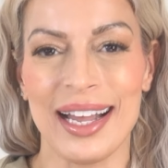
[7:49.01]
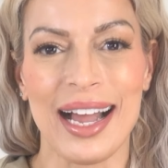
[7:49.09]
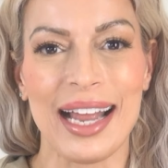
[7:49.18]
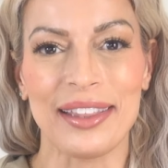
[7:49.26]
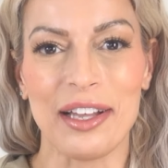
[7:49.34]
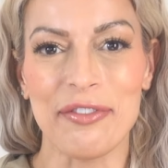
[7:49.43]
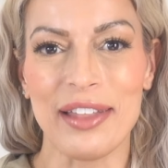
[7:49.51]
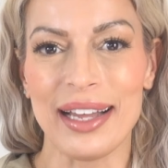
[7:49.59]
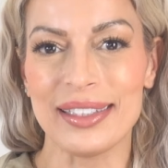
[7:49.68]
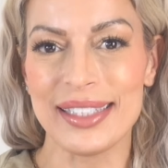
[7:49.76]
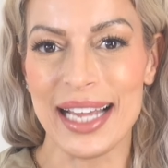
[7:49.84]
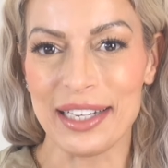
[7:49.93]
I love
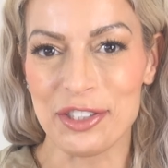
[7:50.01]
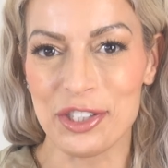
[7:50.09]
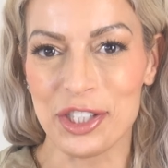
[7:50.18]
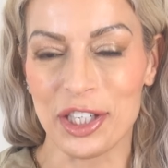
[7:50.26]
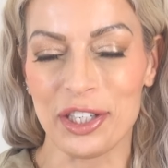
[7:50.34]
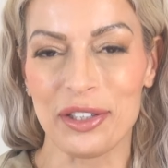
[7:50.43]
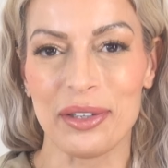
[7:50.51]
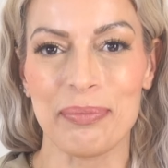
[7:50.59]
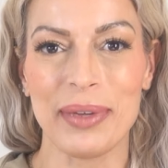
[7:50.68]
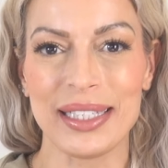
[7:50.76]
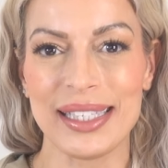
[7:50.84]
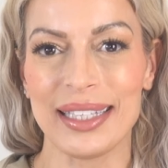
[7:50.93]
that texture,
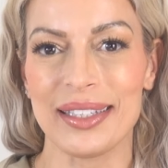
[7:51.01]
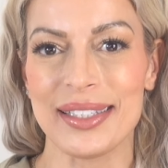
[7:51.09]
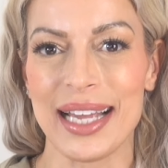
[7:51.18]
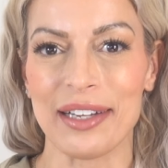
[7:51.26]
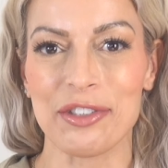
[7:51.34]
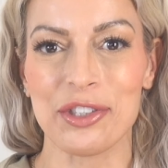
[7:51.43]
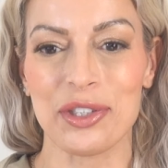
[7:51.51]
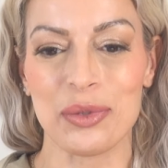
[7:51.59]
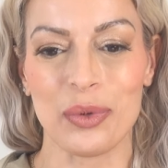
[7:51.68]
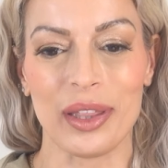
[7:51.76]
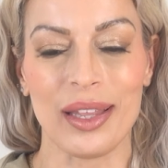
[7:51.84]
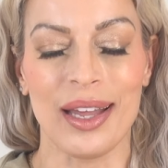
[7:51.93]
mixing the textures
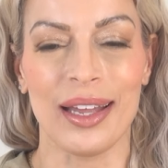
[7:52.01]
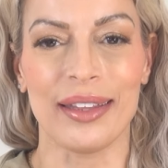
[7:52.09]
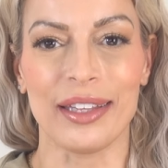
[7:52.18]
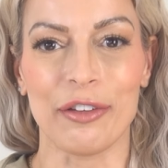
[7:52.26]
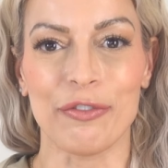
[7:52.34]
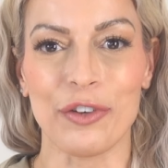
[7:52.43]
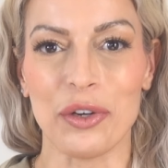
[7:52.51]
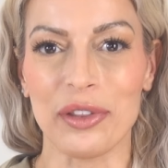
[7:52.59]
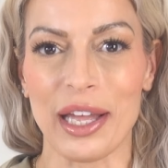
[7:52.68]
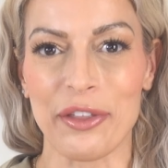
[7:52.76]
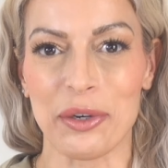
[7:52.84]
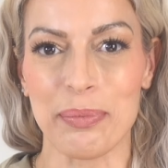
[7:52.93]
with the faux
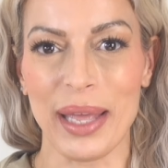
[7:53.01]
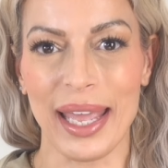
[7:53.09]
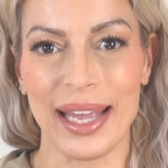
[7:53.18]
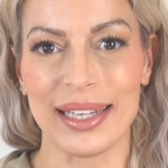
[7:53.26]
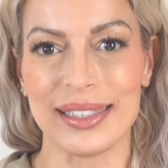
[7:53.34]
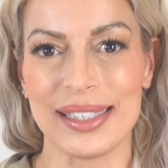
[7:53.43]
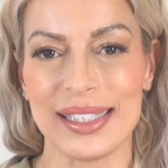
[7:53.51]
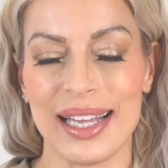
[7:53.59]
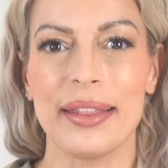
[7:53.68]
leather pants.